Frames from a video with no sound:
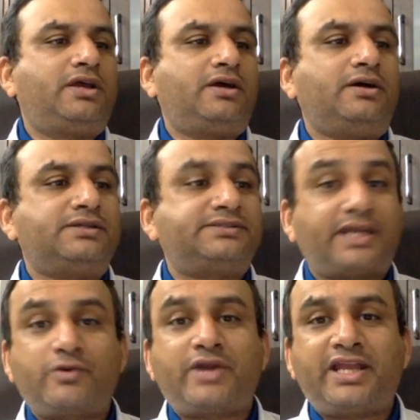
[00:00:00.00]

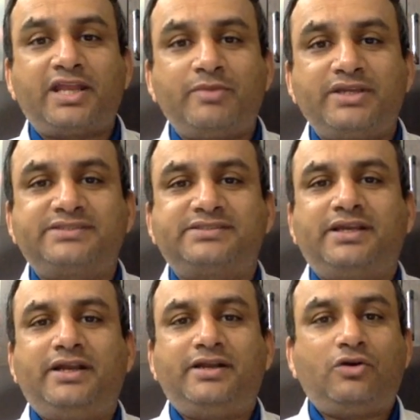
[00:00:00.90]
psychodynamics
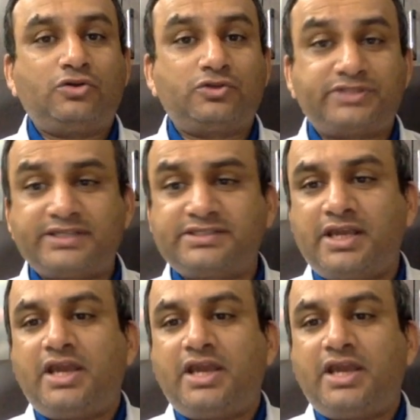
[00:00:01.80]
and all those things.